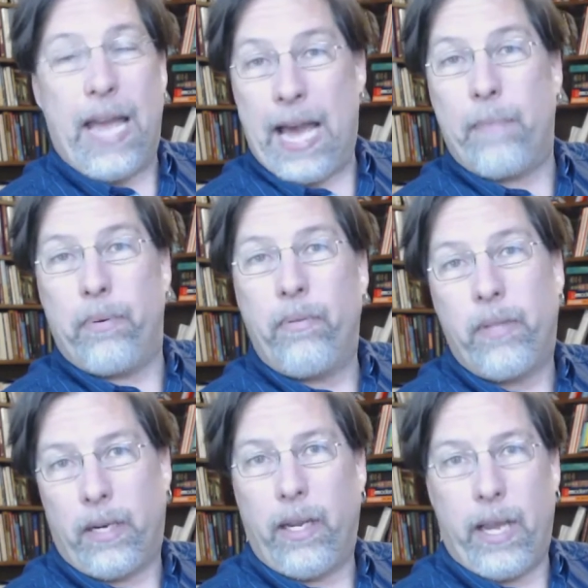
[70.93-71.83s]
app
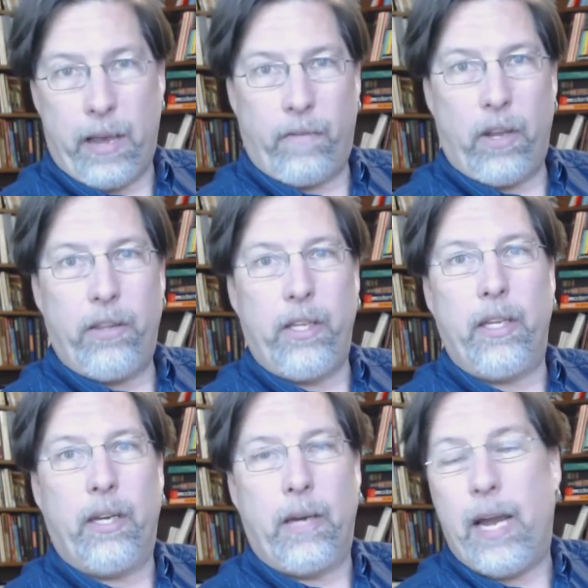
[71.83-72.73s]
that I have on
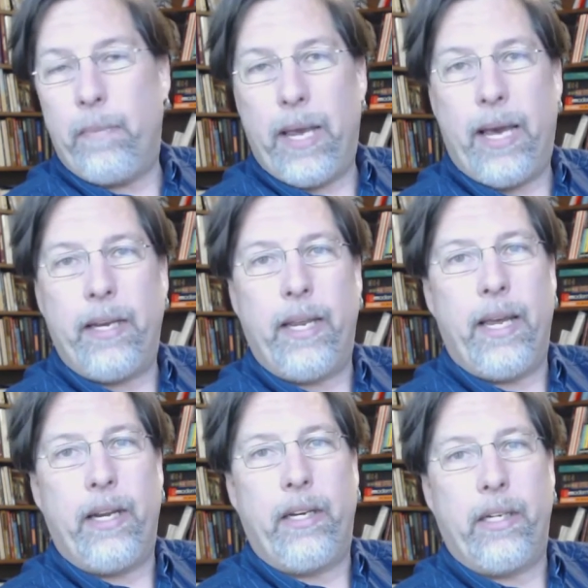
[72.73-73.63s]
the iPad,
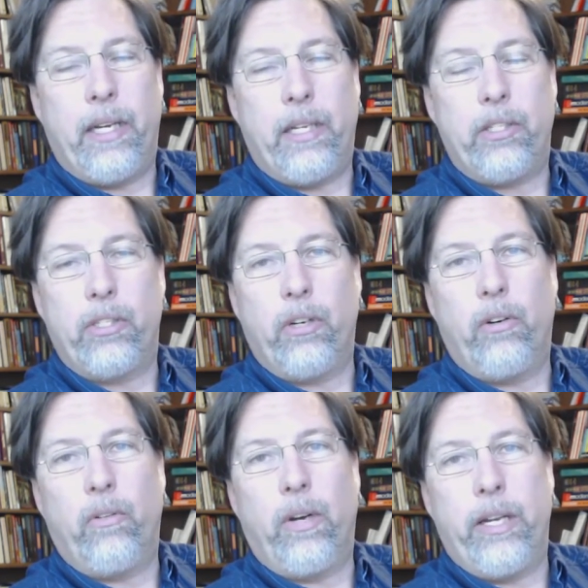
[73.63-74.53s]
and
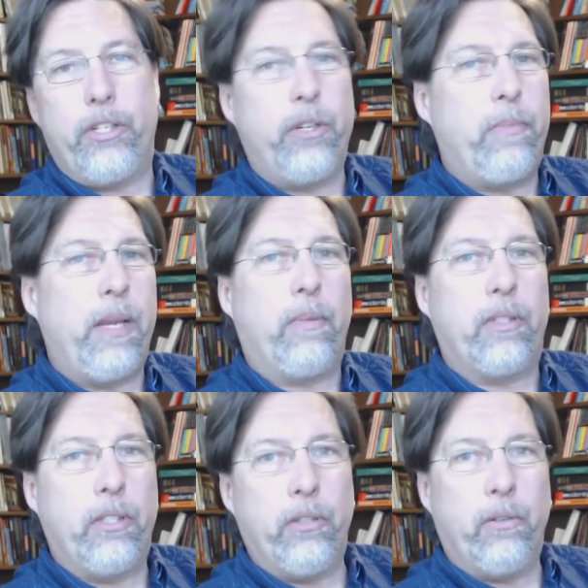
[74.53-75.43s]
so I should be able
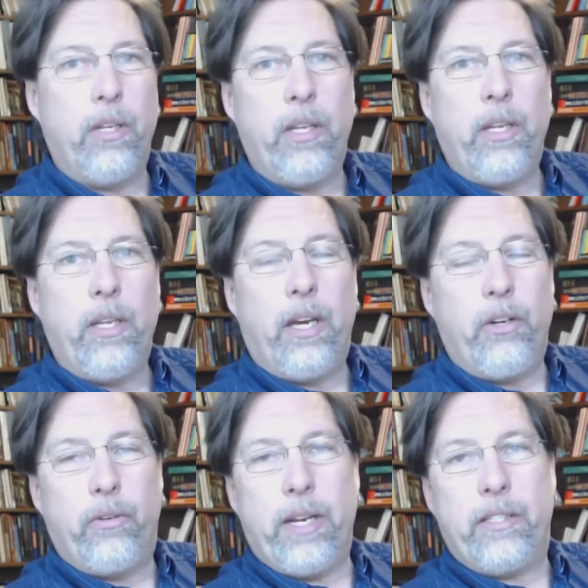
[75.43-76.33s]
to
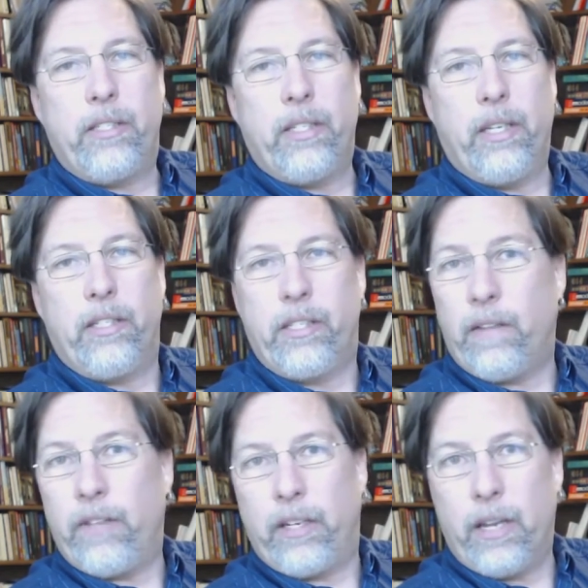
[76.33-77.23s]
address
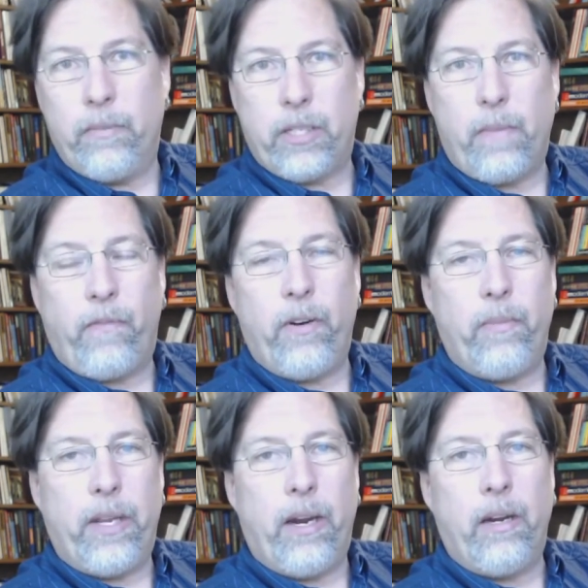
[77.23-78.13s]
stuff that comes up
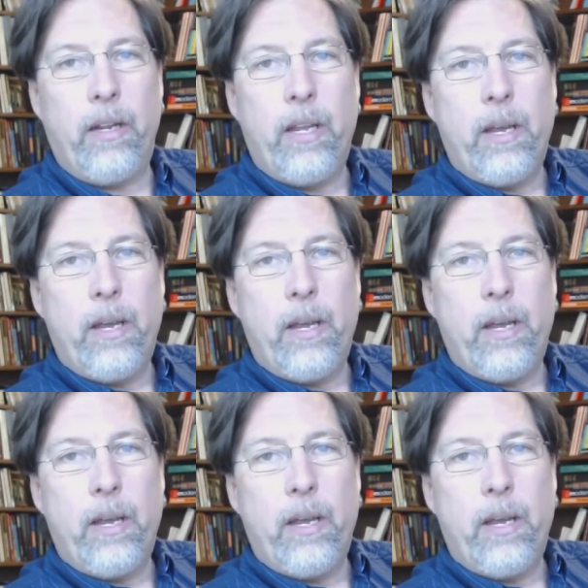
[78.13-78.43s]
from there.